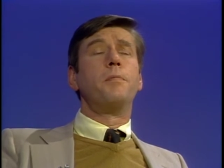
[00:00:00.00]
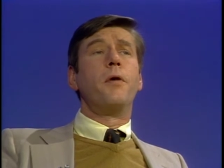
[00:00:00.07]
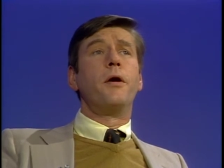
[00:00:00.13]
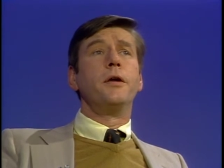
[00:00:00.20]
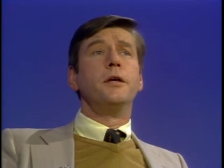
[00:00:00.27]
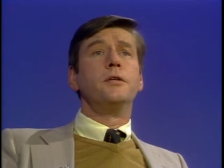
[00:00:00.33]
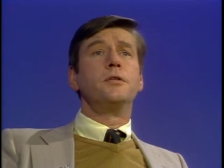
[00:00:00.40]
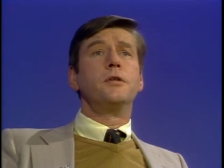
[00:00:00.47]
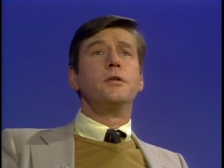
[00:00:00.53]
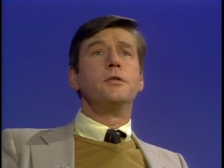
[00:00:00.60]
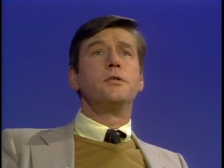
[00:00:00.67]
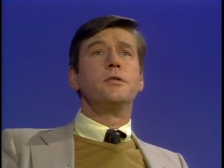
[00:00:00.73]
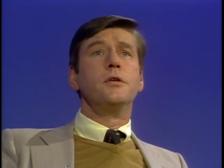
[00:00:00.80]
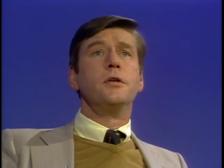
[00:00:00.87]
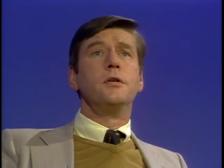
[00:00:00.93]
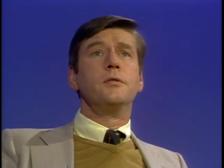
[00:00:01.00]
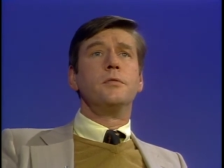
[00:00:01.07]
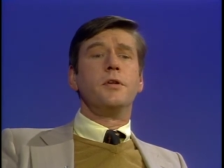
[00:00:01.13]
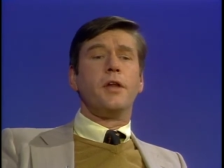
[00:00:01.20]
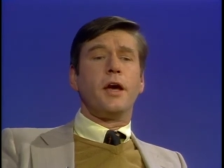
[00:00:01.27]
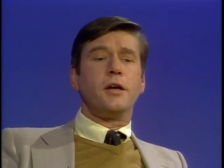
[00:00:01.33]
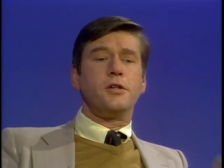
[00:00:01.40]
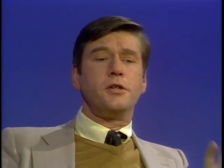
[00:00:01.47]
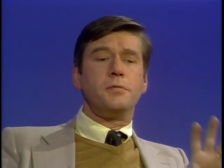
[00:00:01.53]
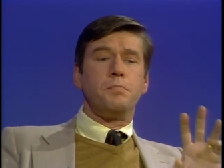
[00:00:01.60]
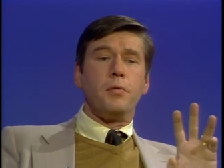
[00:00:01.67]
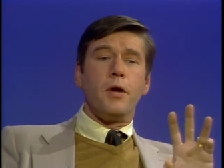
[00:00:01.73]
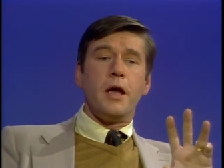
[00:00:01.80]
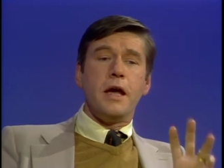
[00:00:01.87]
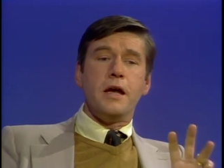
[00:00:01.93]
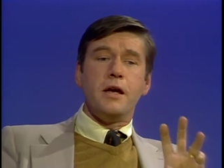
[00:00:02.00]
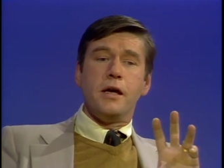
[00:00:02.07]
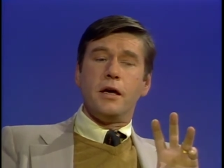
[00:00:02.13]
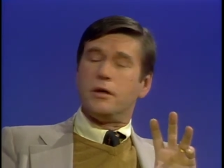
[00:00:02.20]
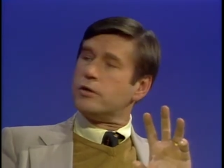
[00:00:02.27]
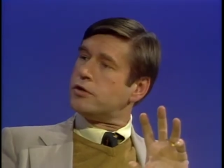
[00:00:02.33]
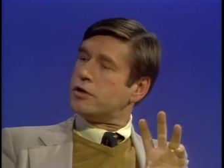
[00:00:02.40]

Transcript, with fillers: party is concerned with explaining